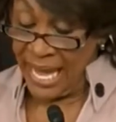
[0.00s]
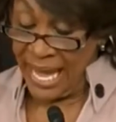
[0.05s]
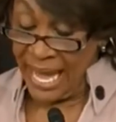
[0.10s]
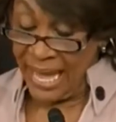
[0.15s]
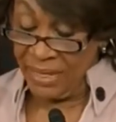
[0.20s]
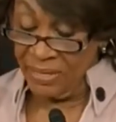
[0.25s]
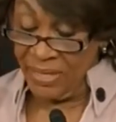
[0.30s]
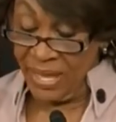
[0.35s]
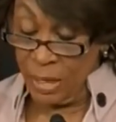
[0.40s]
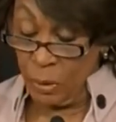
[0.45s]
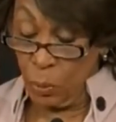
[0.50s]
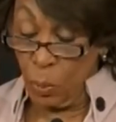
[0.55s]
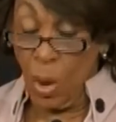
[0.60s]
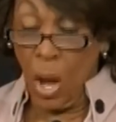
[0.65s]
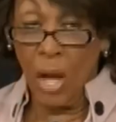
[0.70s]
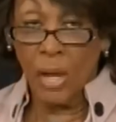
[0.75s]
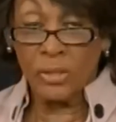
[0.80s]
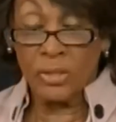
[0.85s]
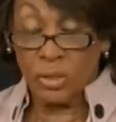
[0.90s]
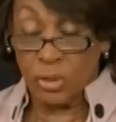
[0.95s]
and then
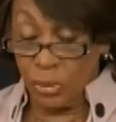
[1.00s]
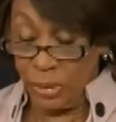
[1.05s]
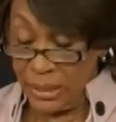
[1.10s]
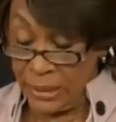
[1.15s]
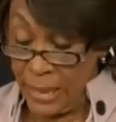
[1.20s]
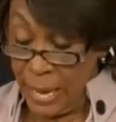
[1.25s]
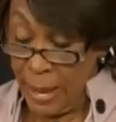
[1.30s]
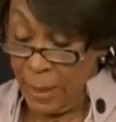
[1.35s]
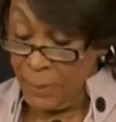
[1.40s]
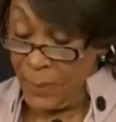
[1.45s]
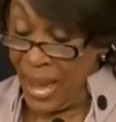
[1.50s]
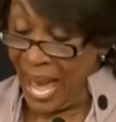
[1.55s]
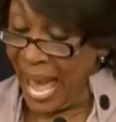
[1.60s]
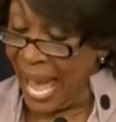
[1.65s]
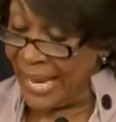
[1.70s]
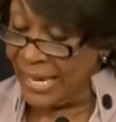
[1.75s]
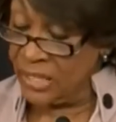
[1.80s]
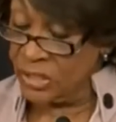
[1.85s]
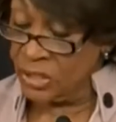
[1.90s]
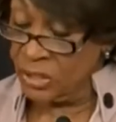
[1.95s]
Wall Street
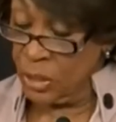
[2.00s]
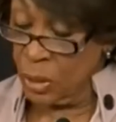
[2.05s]
packaged